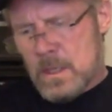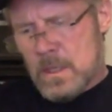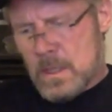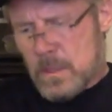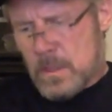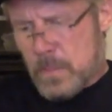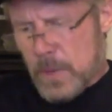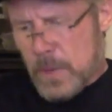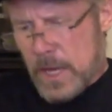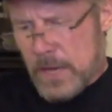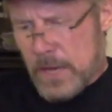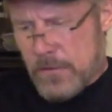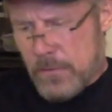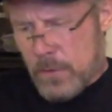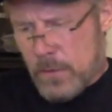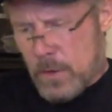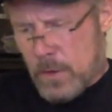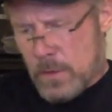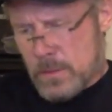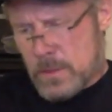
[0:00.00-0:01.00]
The
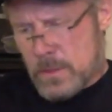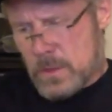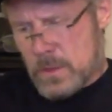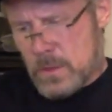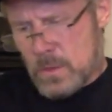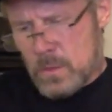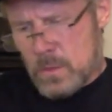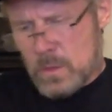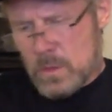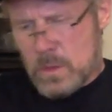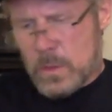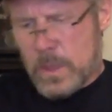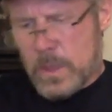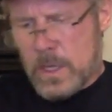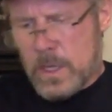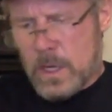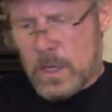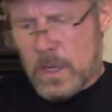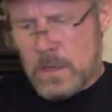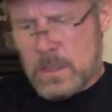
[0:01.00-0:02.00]
platforms, which we
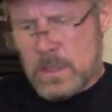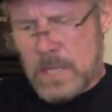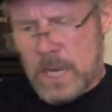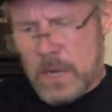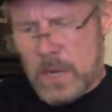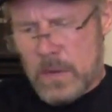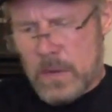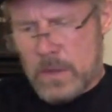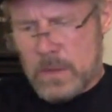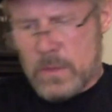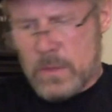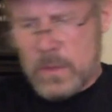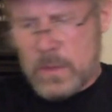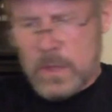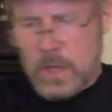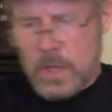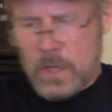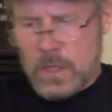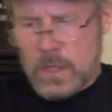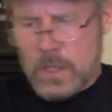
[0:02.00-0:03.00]
called towers, were
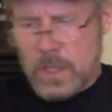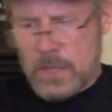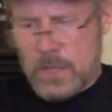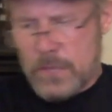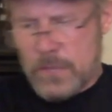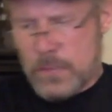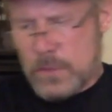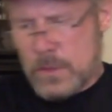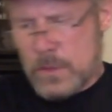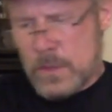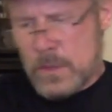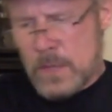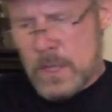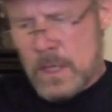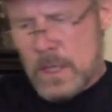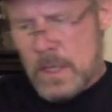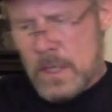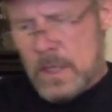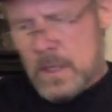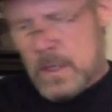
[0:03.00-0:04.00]
large enough for
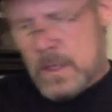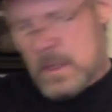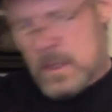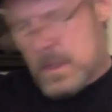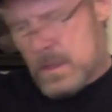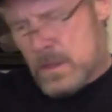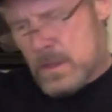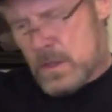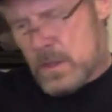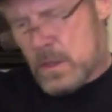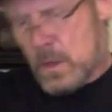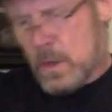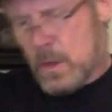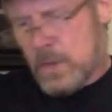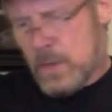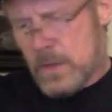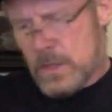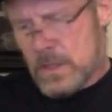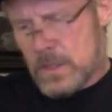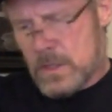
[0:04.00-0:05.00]
2
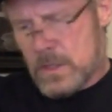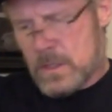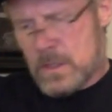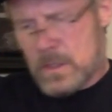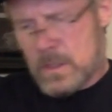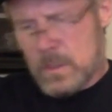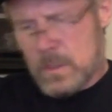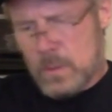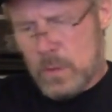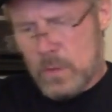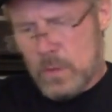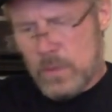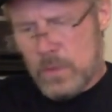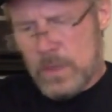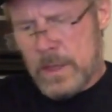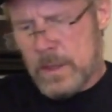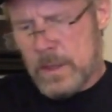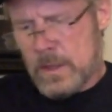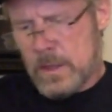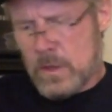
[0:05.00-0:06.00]
of us to move
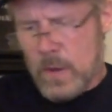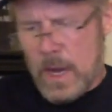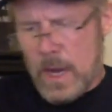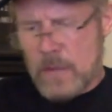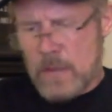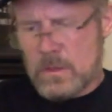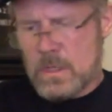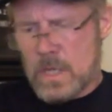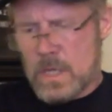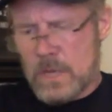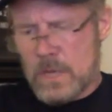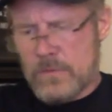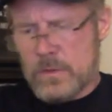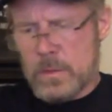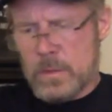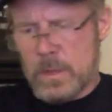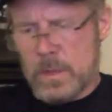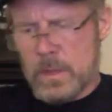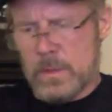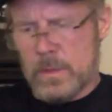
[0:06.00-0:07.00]
and crouch
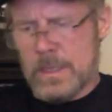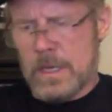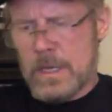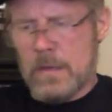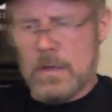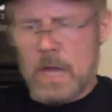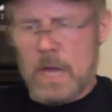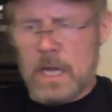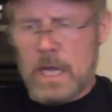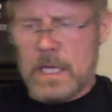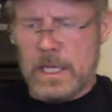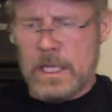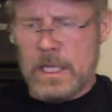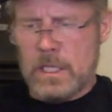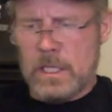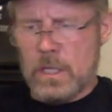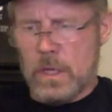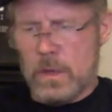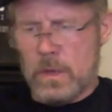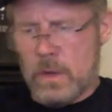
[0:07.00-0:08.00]
comfortably without knocking
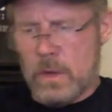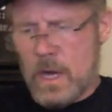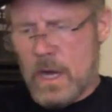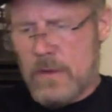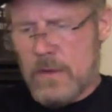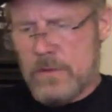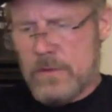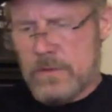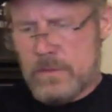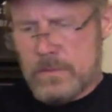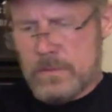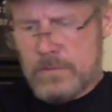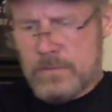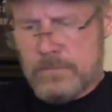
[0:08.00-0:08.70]
each other off.